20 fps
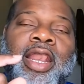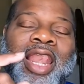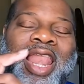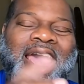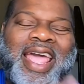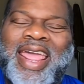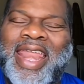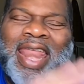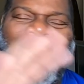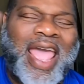
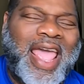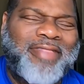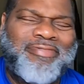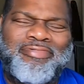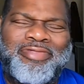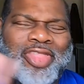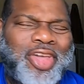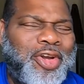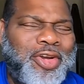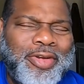Like
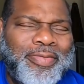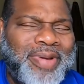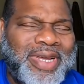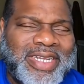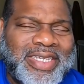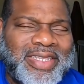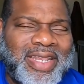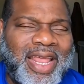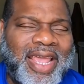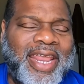30
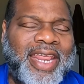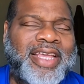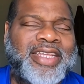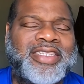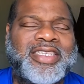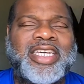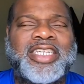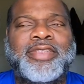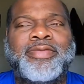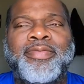minutes later, he
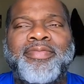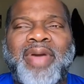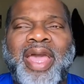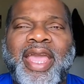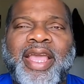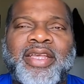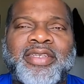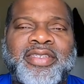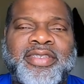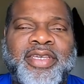texts me
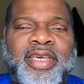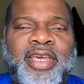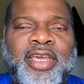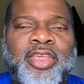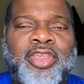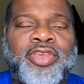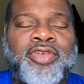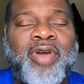back and said,